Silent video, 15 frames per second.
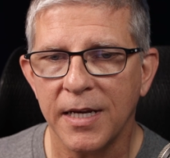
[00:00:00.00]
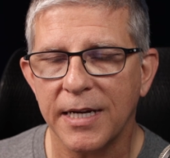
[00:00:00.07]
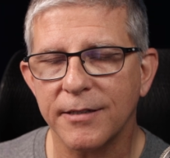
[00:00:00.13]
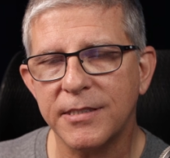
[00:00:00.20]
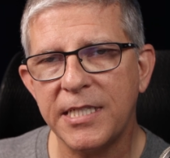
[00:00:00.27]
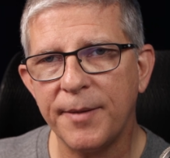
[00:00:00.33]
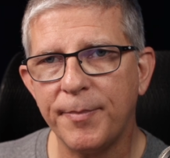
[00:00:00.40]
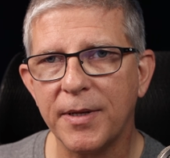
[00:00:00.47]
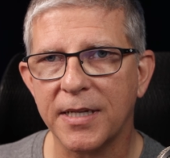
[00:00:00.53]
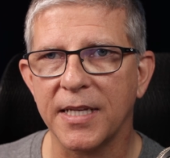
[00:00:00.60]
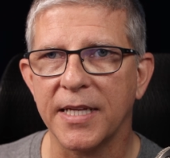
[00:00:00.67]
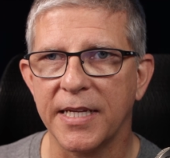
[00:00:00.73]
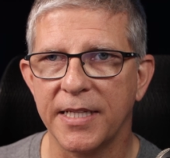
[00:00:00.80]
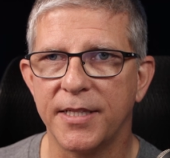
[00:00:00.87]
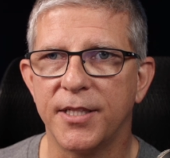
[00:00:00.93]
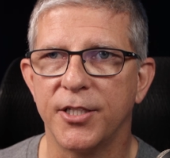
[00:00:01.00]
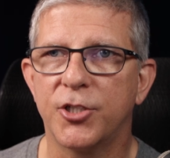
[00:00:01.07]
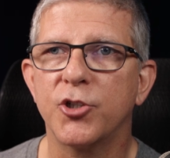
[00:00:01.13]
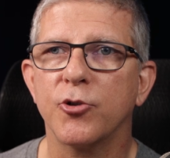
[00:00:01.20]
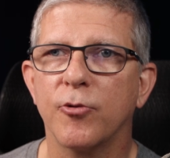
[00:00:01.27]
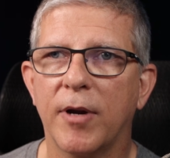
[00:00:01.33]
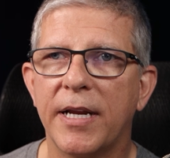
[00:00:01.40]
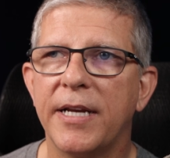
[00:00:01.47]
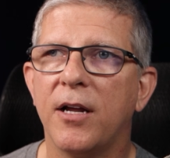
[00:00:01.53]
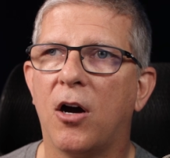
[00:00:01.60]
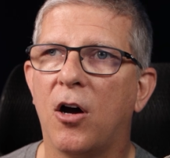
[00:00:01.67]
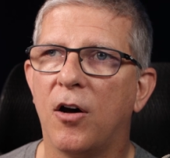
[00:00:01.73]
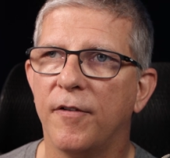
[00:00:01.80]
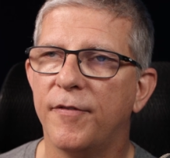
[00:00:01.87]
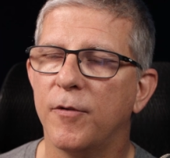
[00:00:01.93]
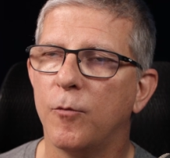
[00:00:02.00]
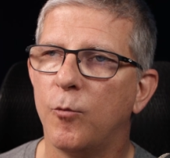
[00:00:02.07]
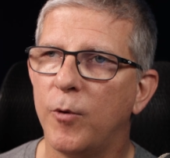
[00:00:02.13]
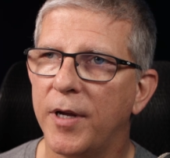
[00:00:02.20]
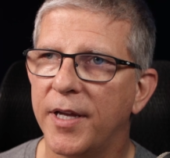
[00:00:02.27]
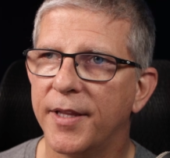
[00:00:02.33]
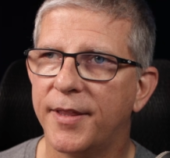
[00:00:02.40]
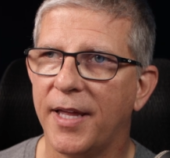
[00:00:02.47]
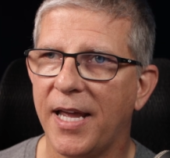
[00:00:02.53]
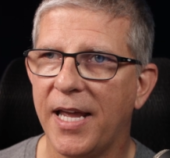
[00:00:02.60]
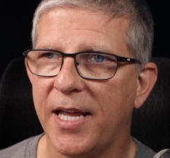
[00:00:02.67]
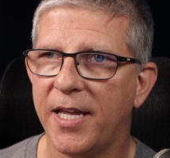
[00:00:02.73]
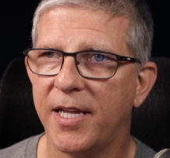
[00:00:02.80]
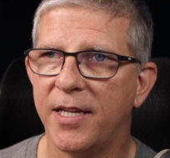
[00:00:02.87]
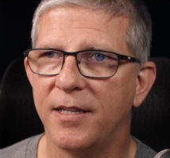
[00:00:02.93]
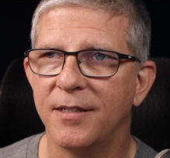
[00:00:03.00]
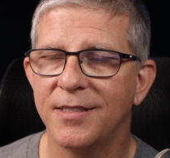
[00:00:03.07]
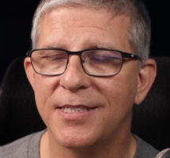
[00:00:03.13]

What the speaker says: Now, typically, the trade-off with a